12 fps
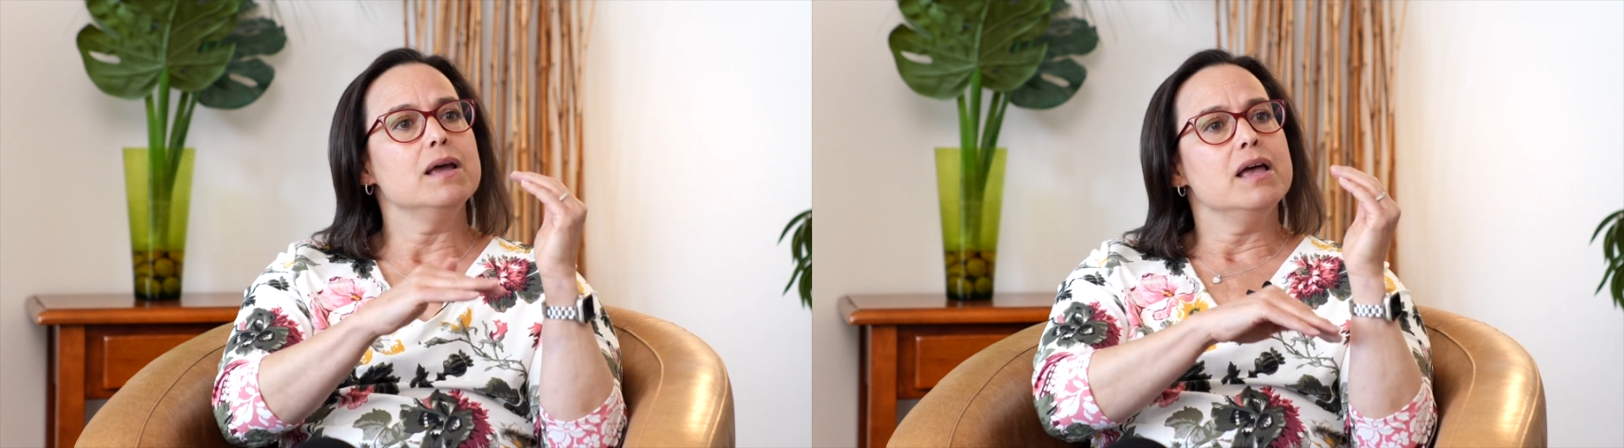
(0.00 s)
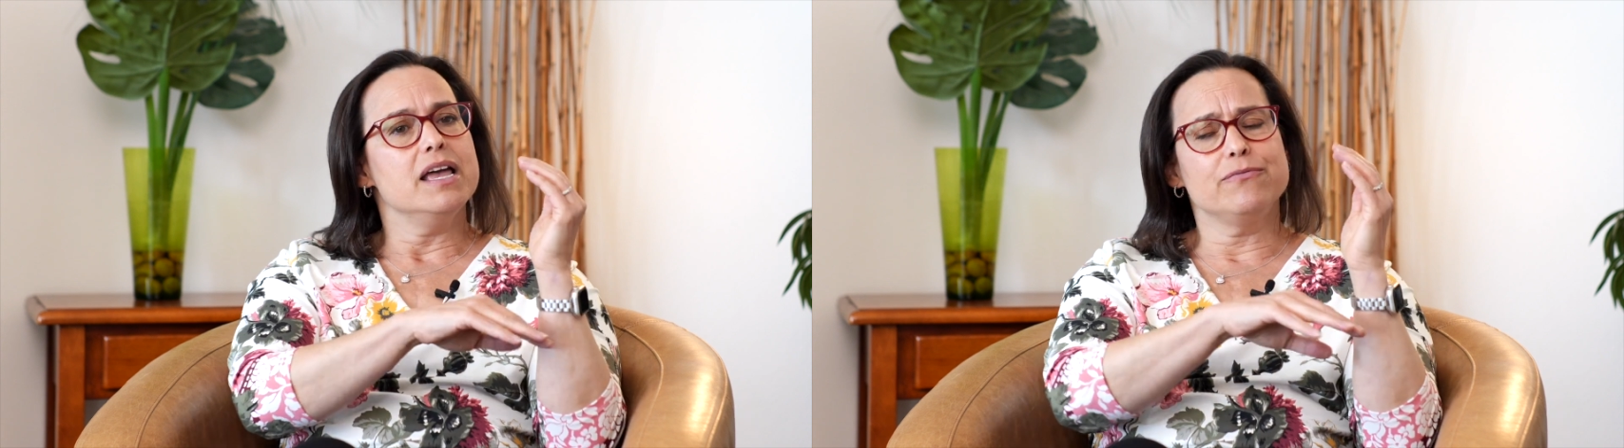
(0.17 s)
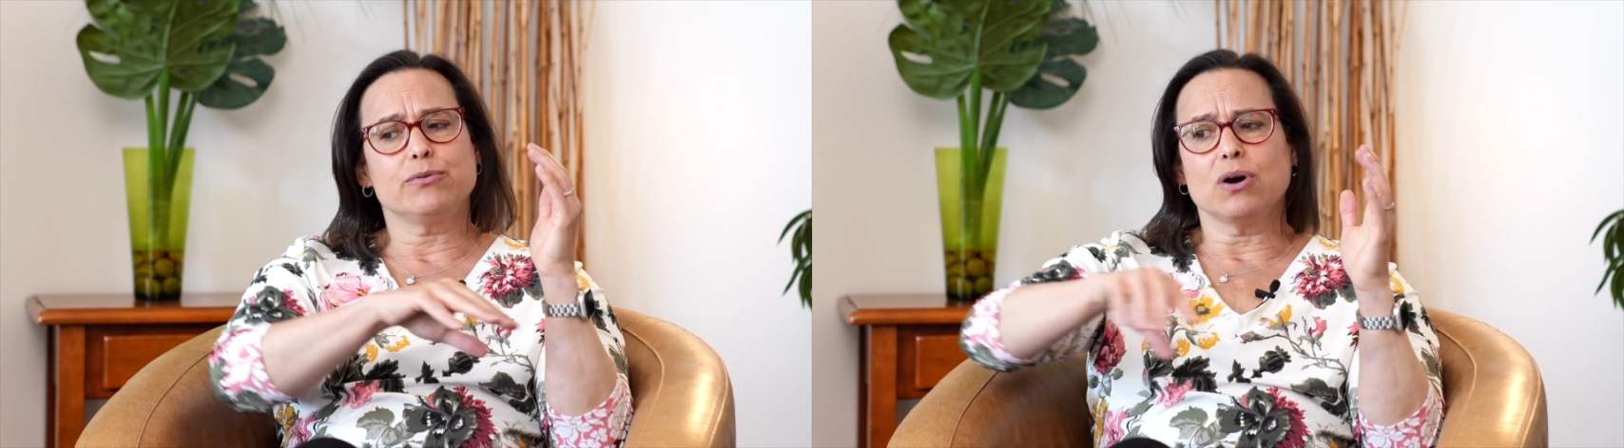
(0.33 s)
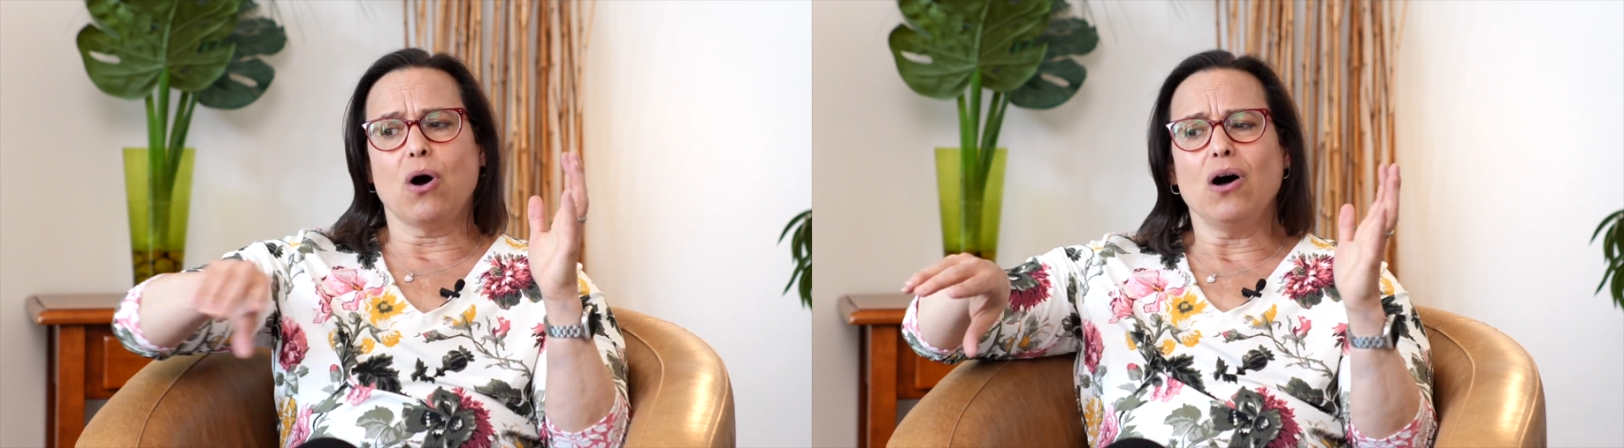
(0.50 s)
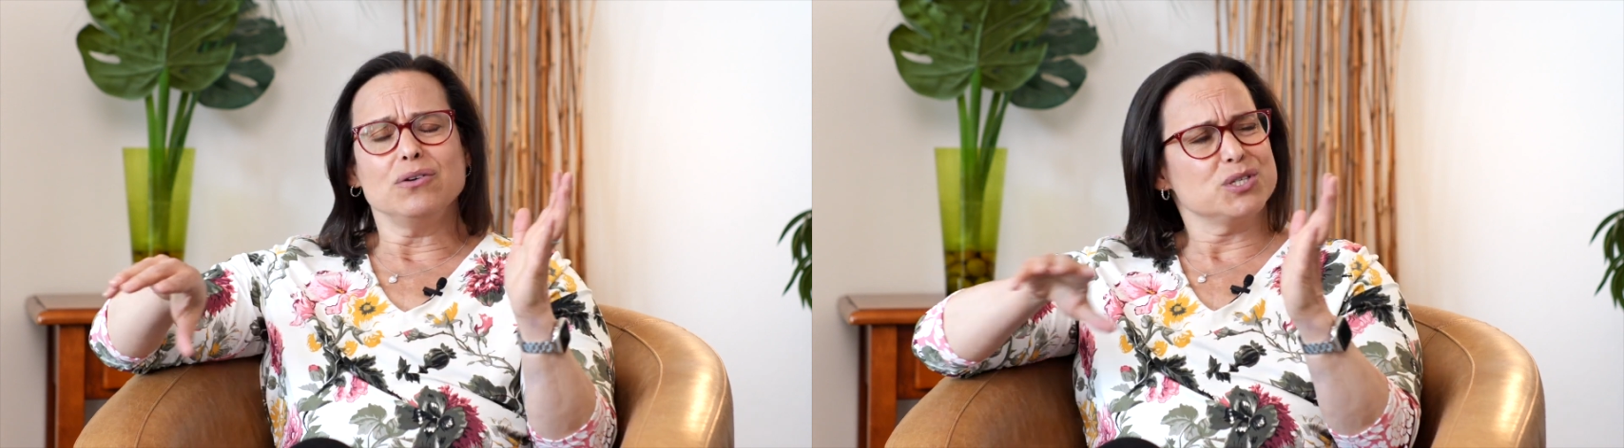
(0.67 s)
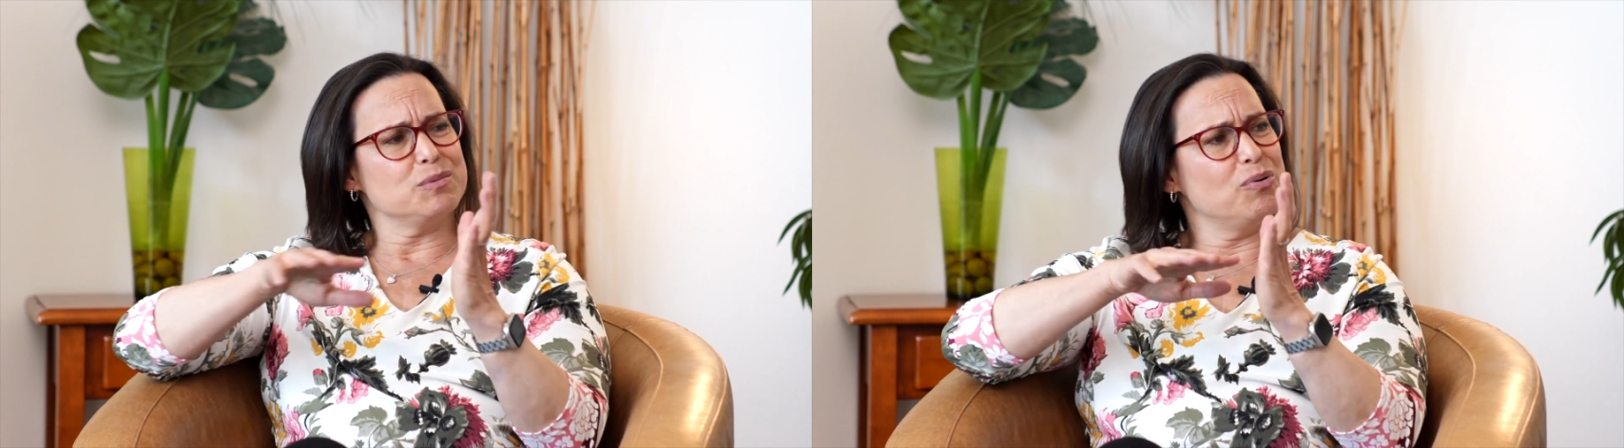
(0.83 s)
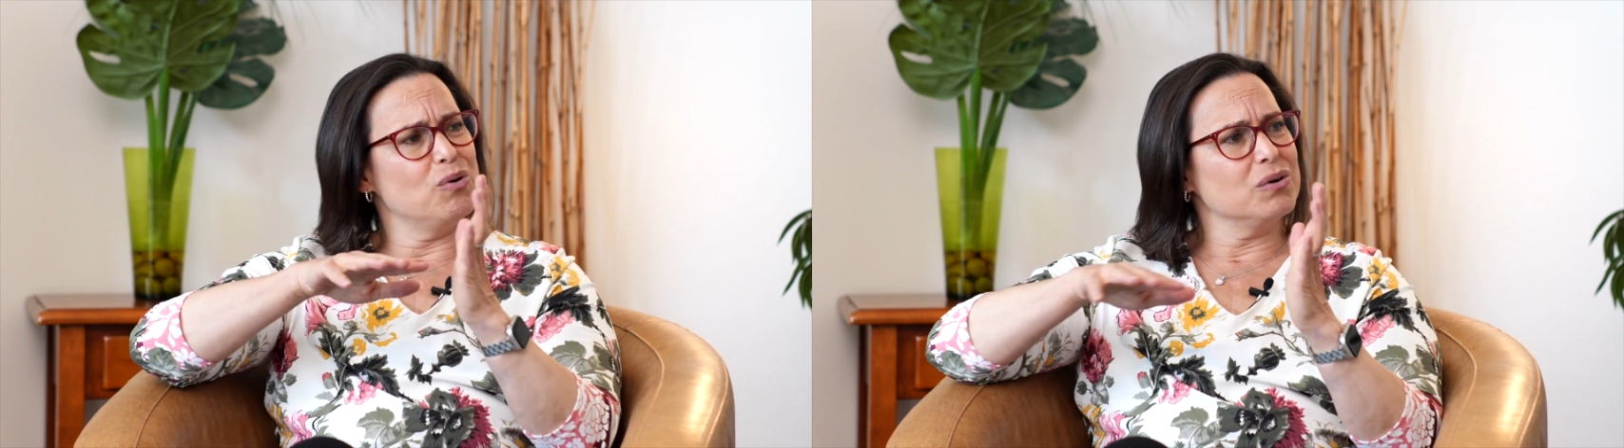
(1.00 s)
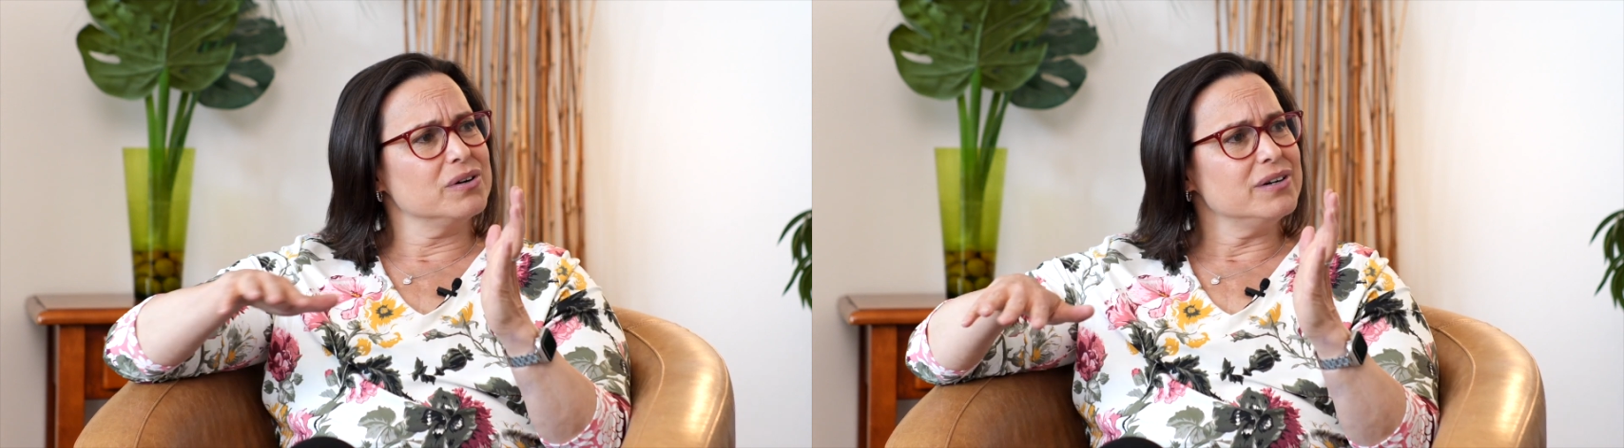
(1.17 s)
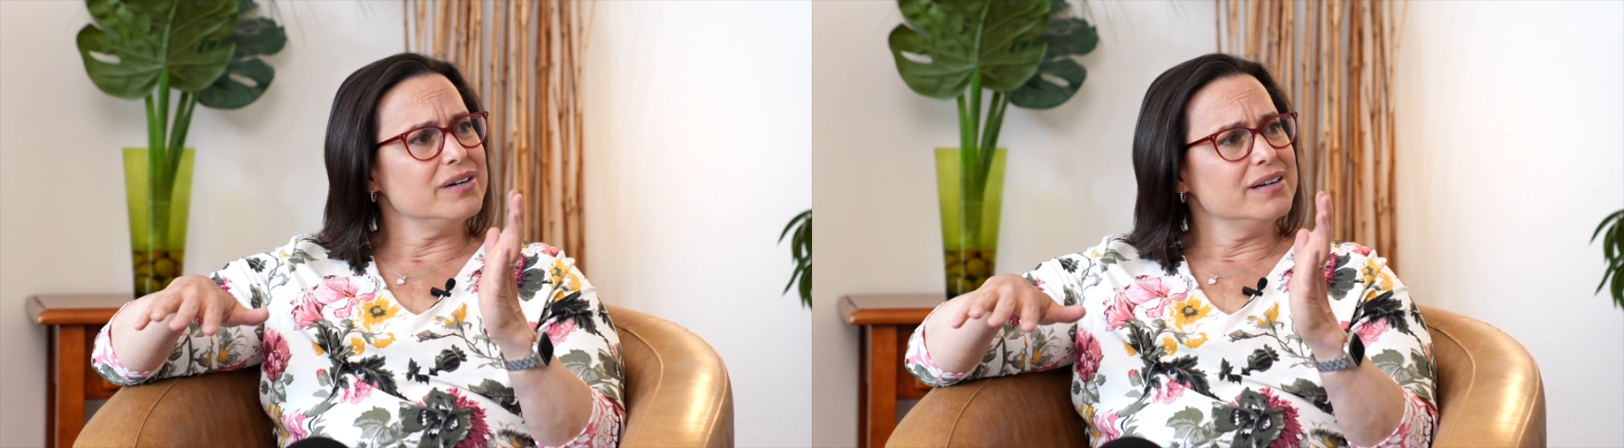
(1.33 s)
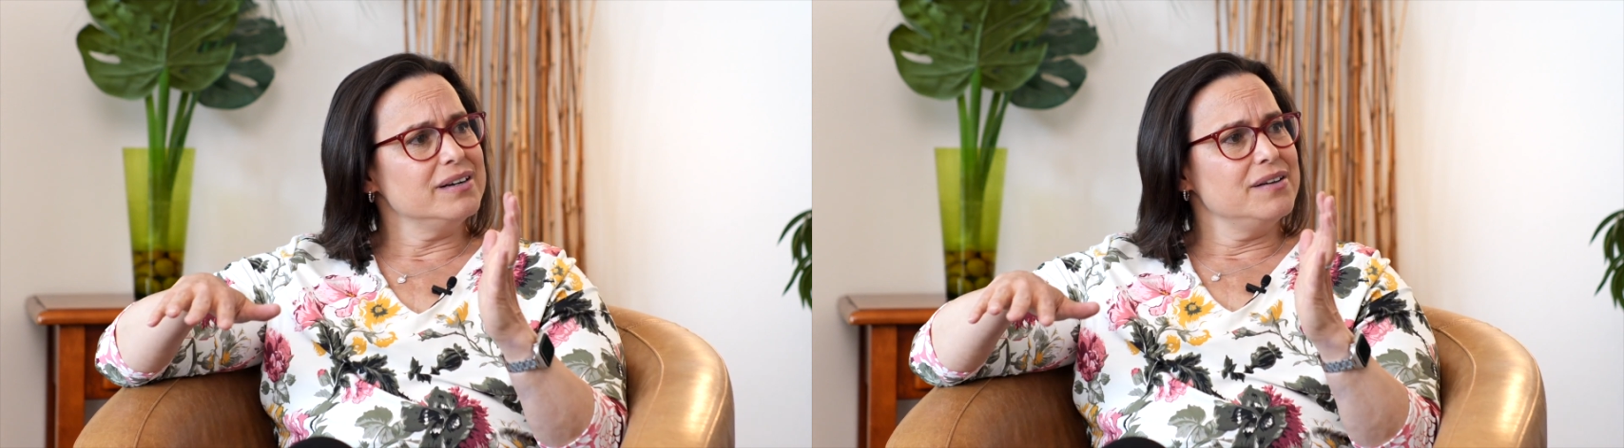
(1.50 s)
If we're all support,